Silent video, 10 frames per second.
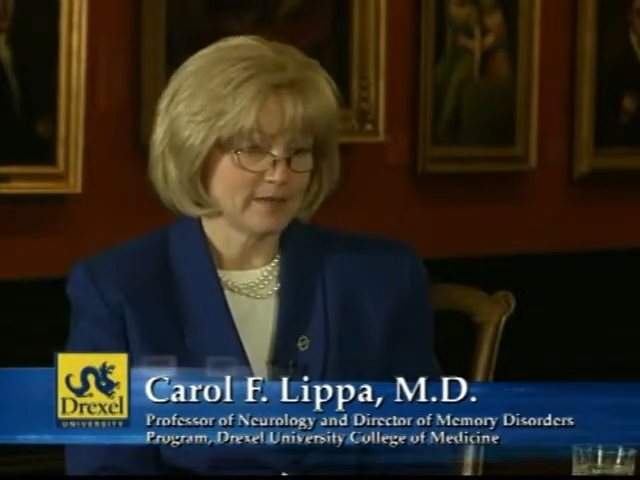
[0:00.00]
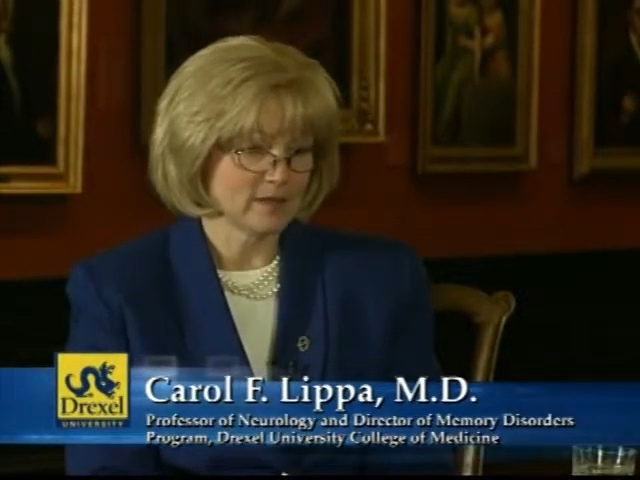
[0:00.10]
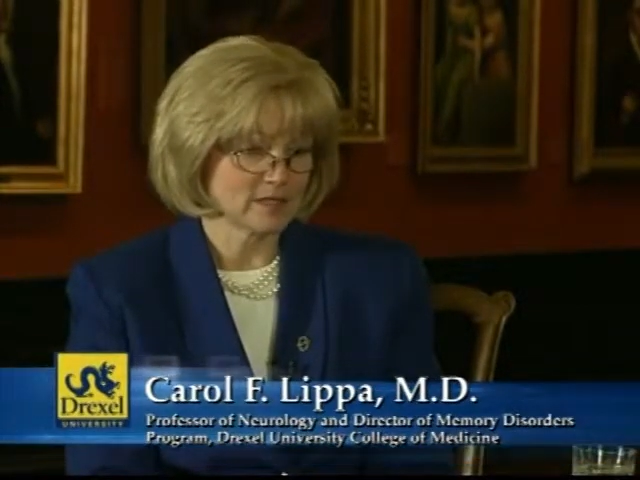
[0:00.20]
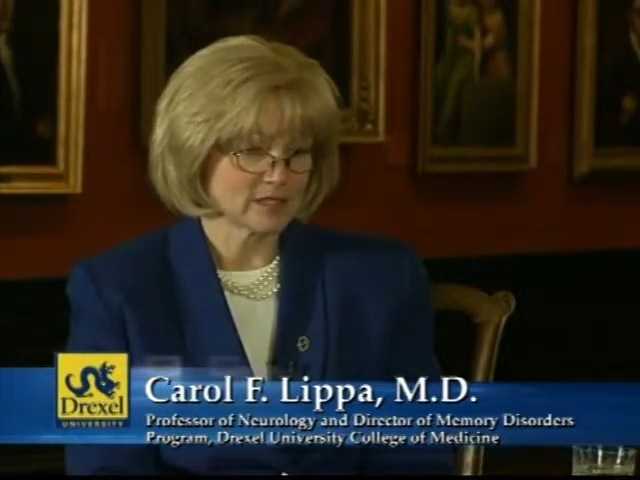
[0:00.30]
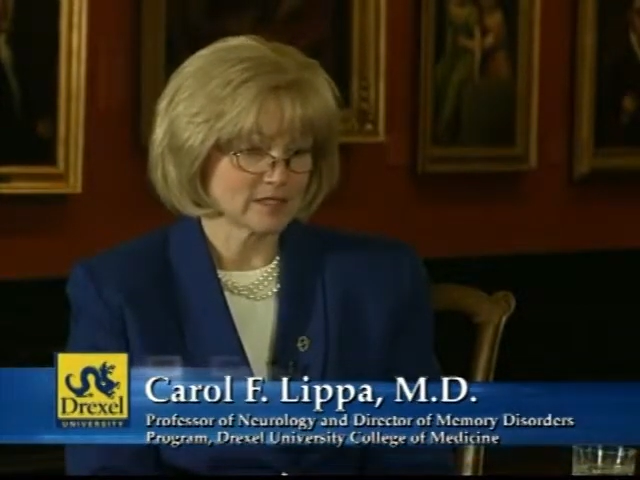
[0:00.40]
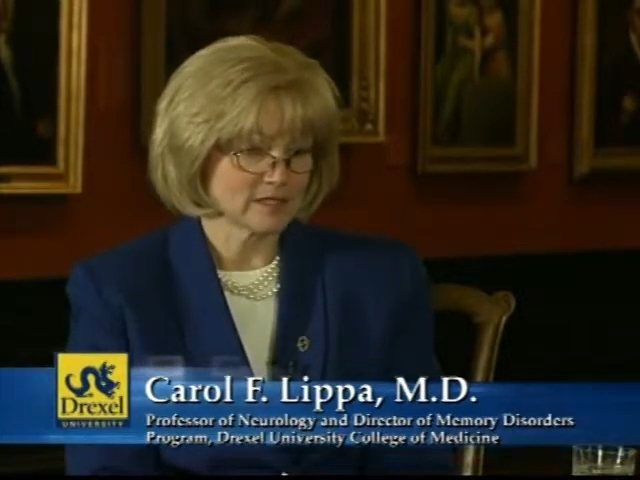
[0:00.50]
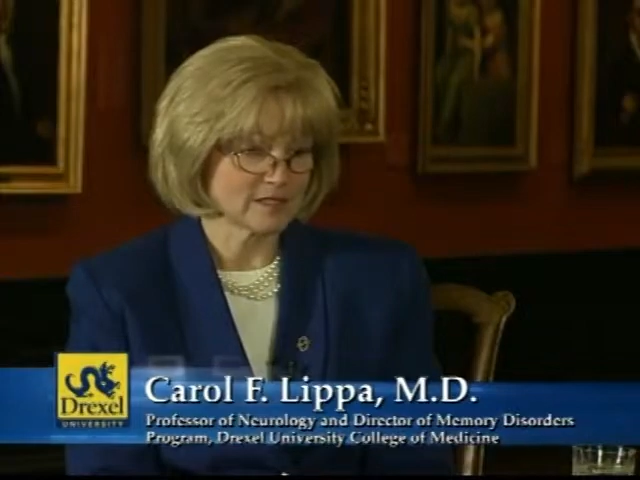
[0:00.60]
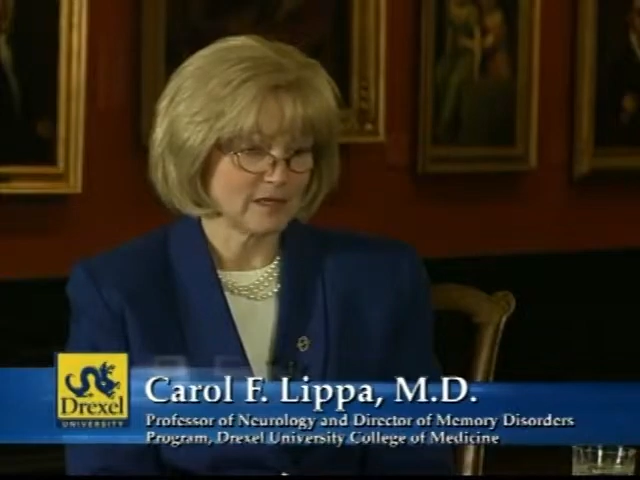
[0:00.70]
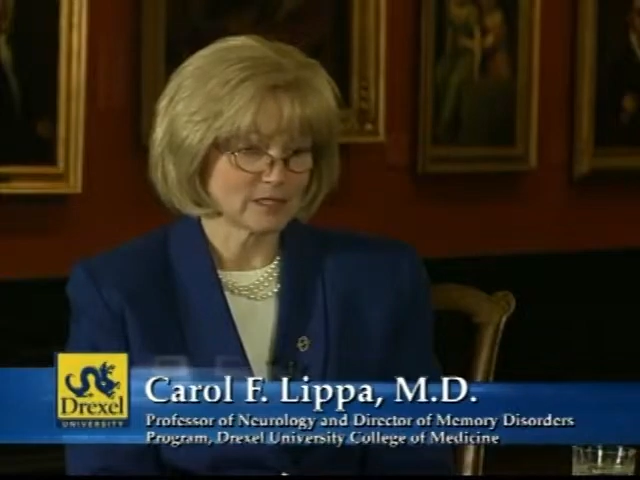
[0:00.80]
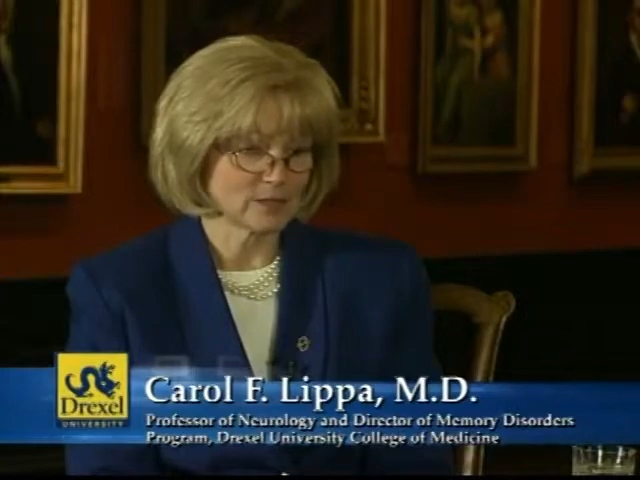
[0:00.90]
they're just
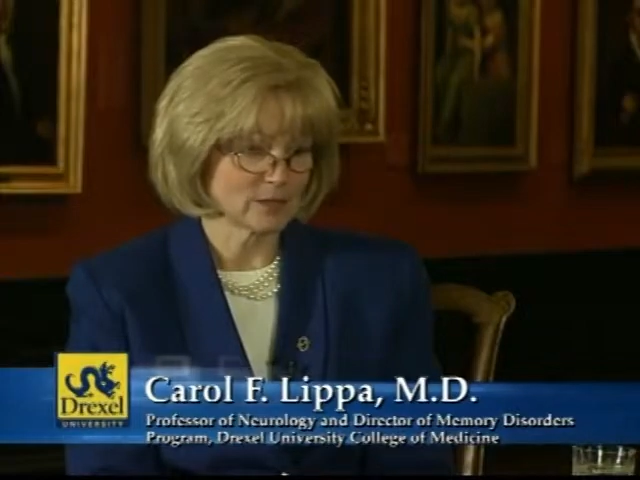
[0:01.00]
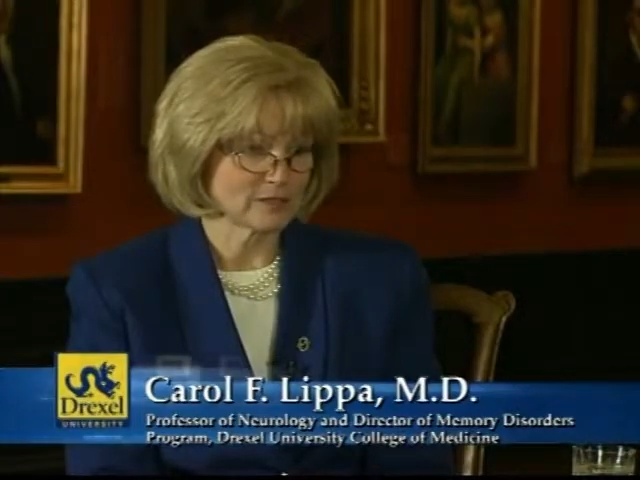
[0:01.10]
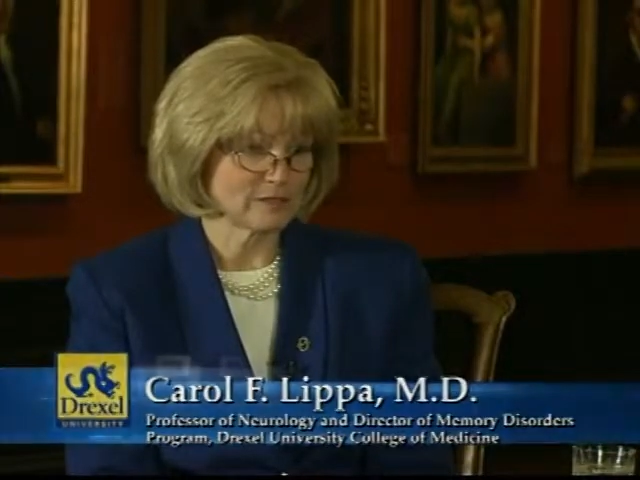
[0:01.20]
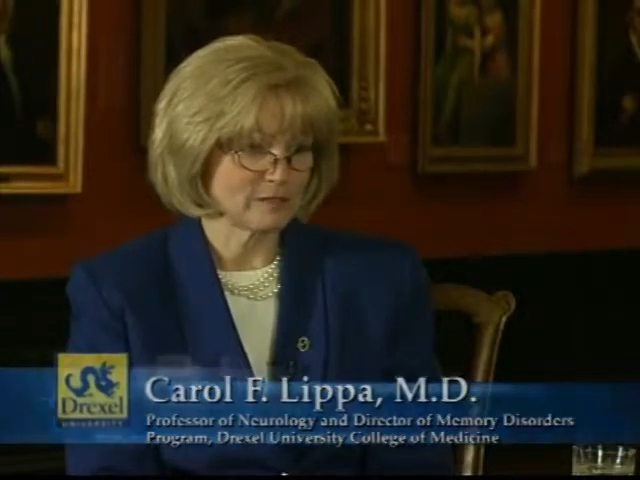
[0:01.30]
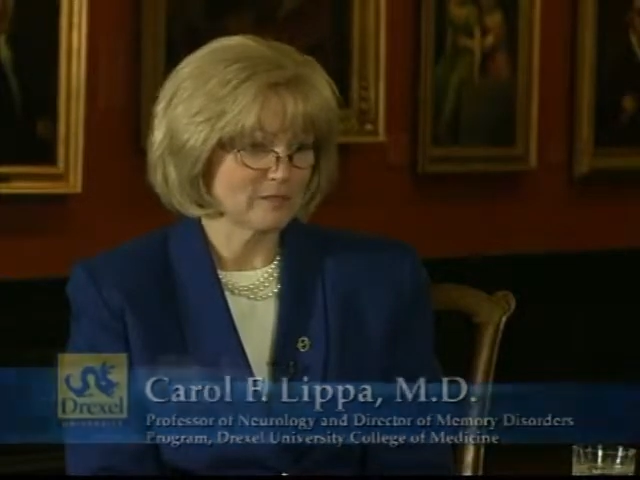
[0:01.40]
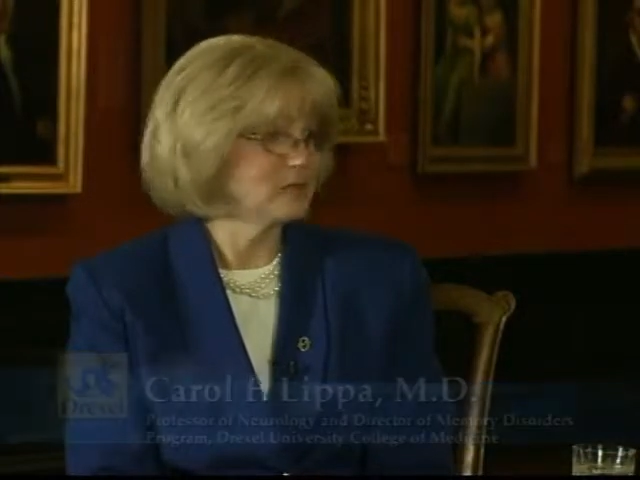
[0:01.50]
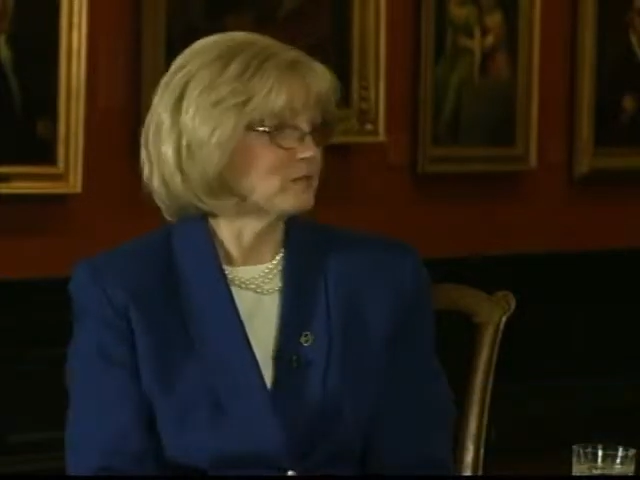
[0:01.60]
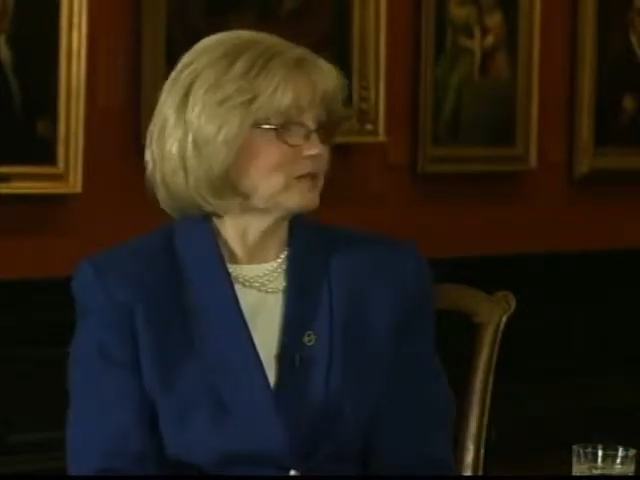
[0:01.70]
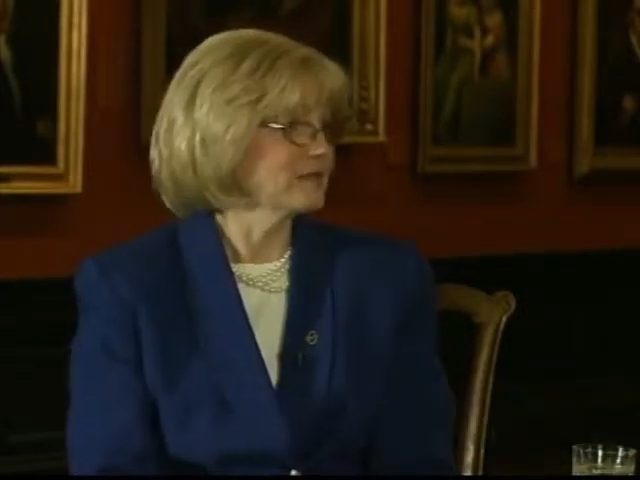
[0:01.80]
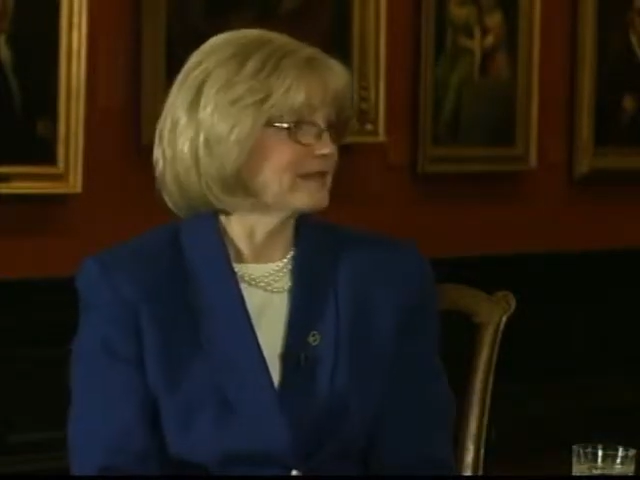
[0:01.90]
all sorts of
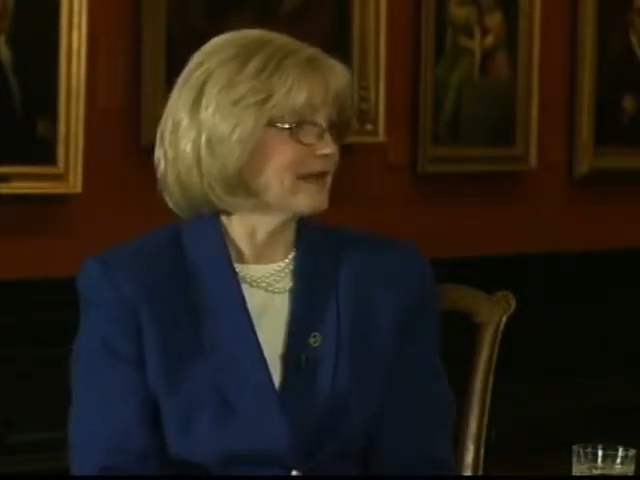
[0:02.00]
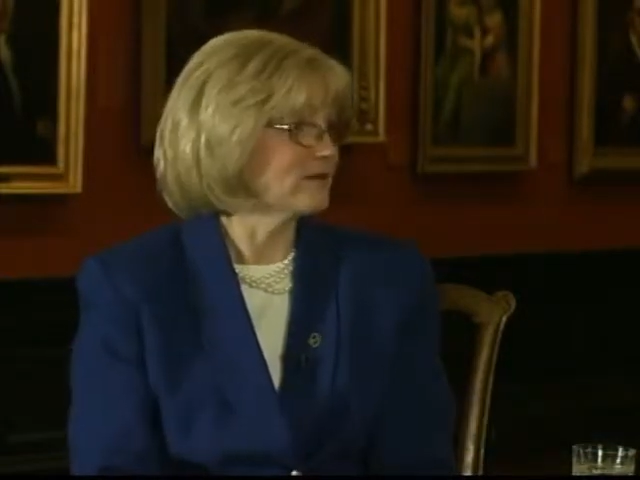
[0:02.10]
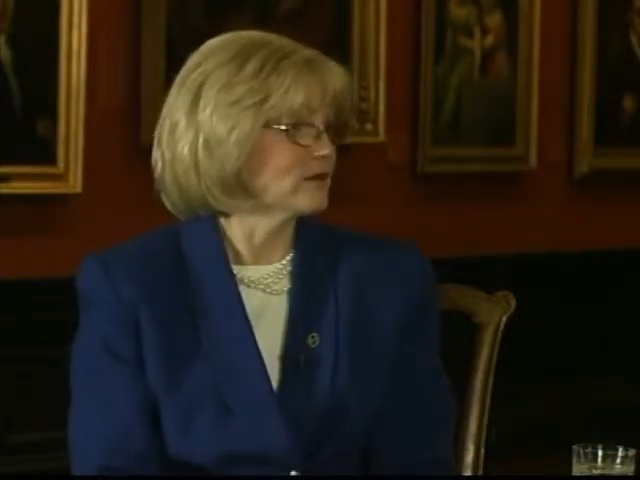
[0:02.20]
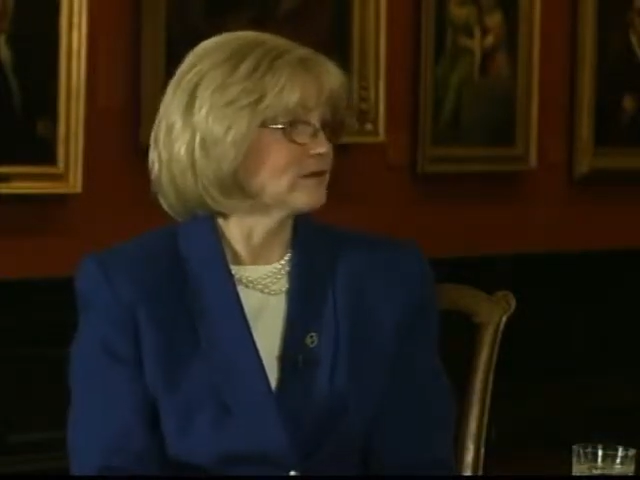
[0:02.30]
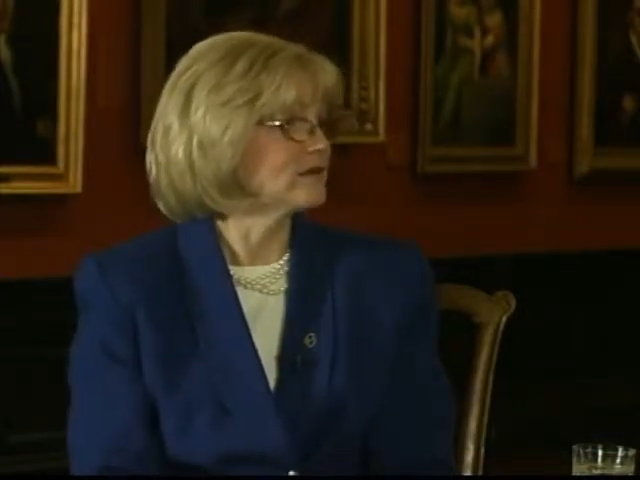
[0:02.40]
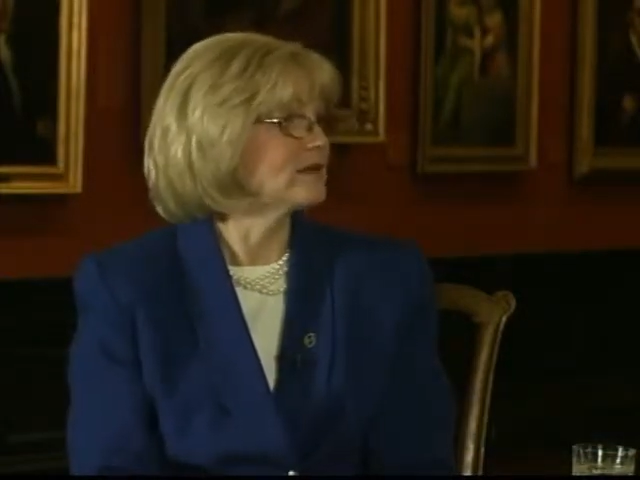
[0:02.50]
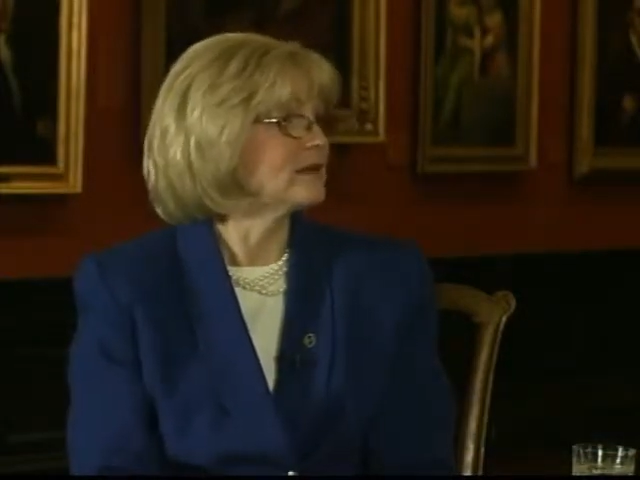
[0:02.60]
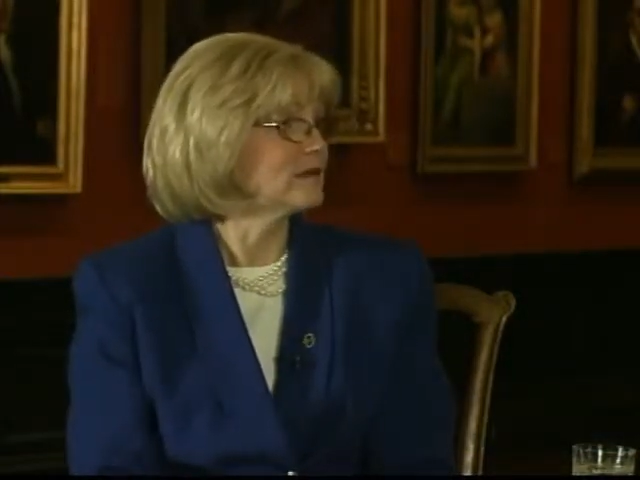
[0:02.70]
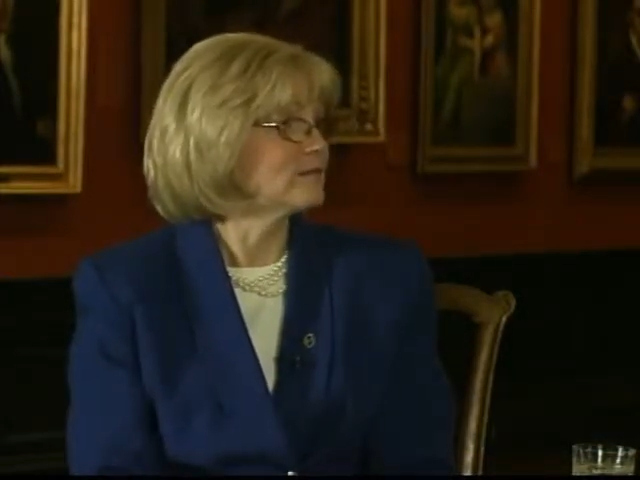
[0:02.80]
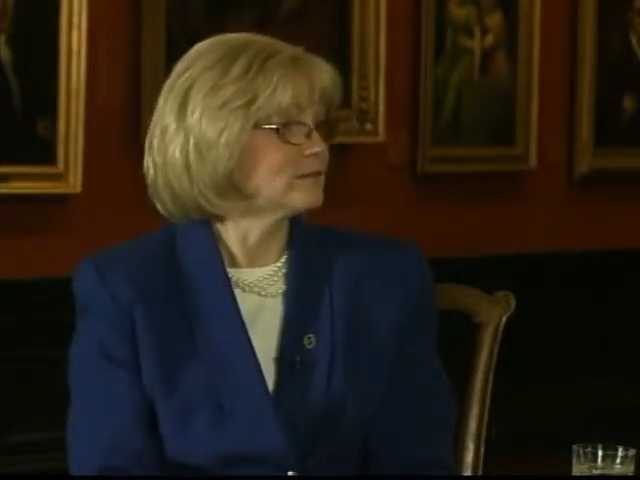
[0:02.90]
people in and out all the
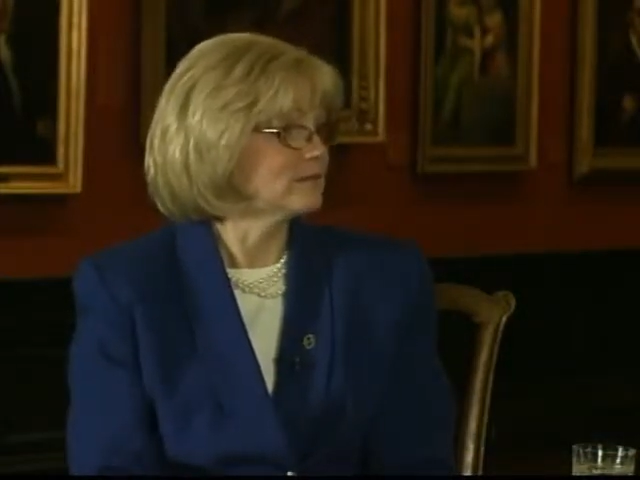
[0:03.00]
time. Now,